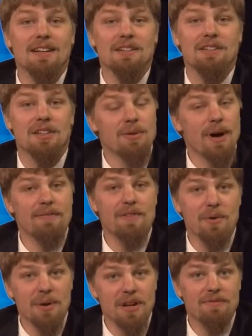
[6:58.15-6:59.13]
Do you have
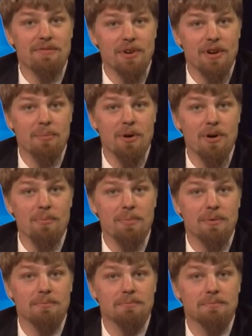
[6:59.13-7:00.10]
no need for your poop?
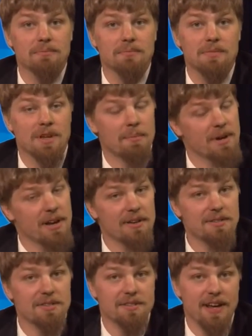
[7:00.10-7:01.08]
Somebody
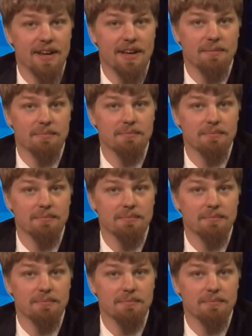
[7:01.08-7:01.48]
else will take it